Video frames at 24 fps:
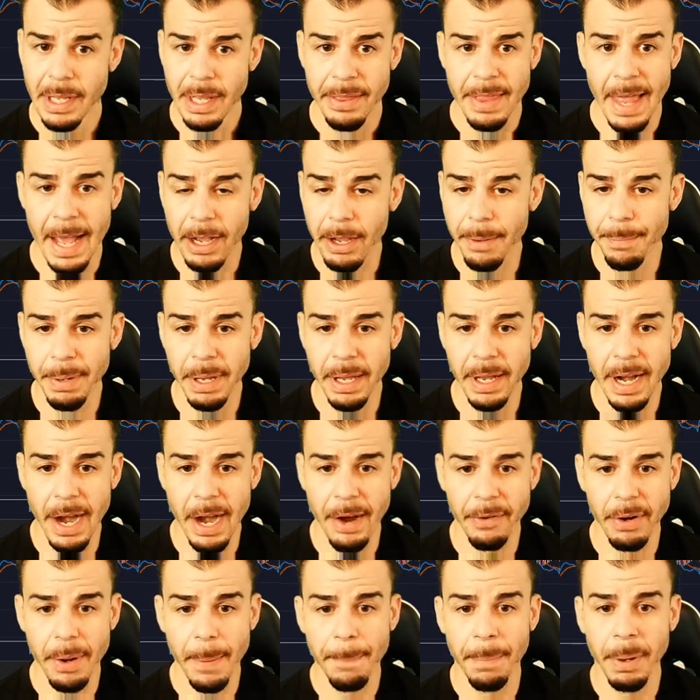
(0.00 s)
That could be an
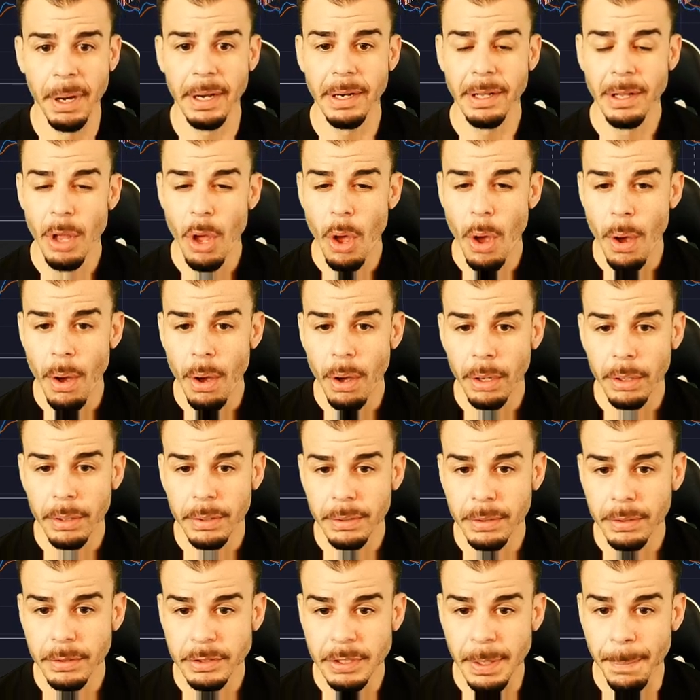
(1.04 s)
area, but
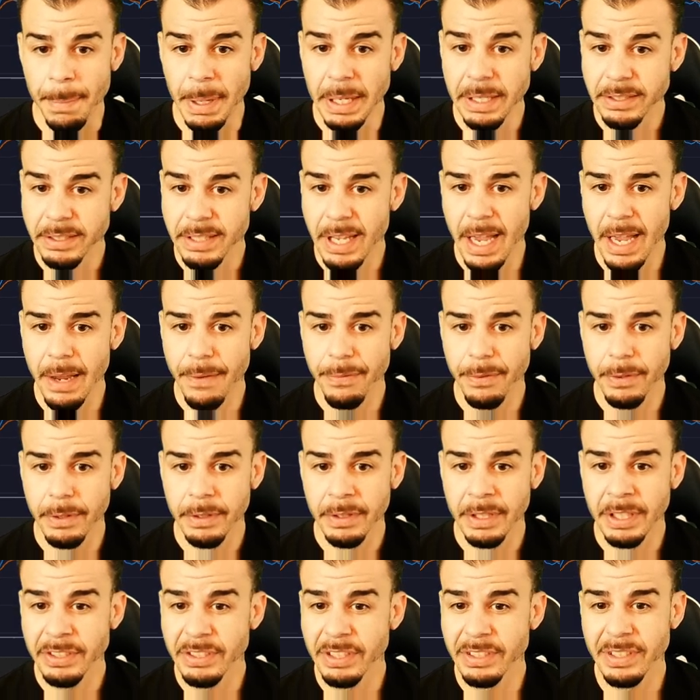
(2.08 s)
to be safe,
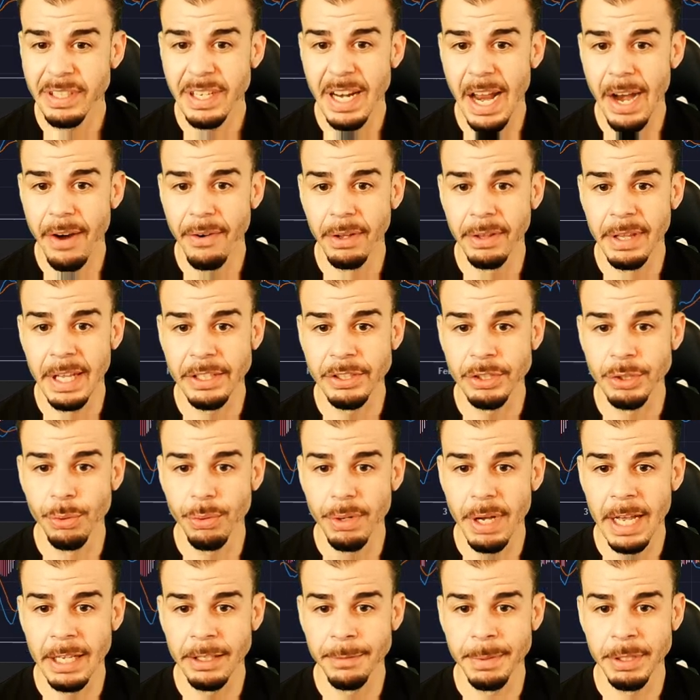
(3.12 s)
this is an area that
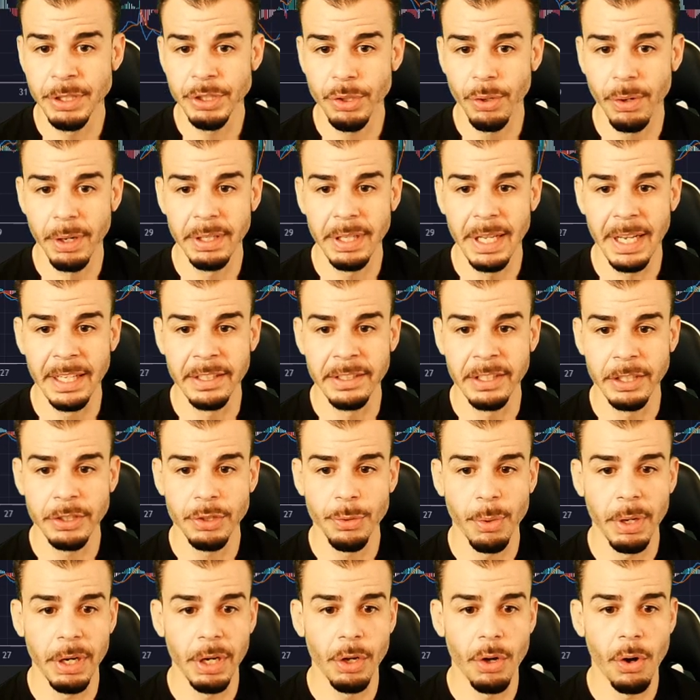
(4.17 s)
Tsuka has been showing that it doesn't
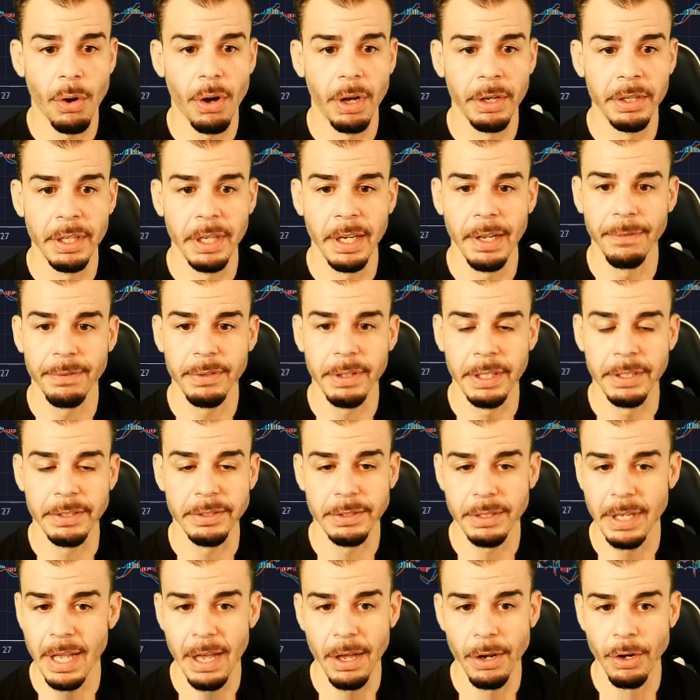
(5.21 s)
want to go underneath
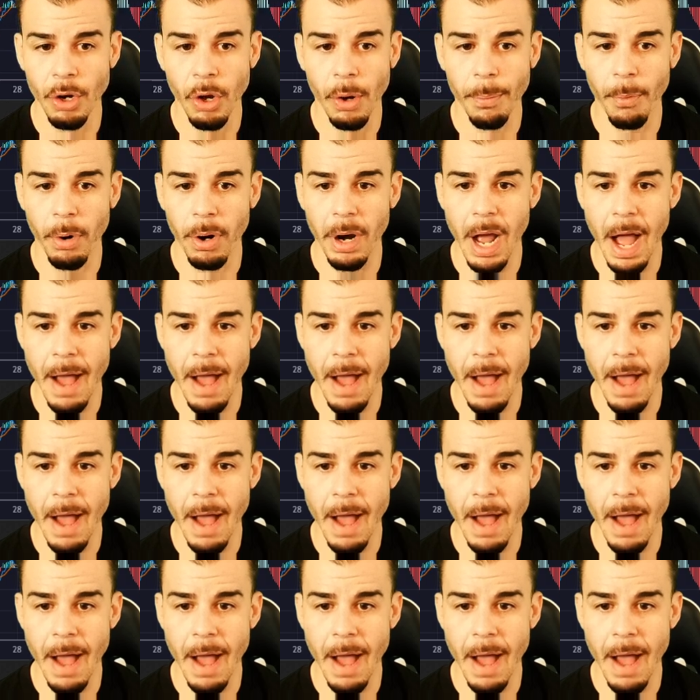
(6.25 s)
this no more.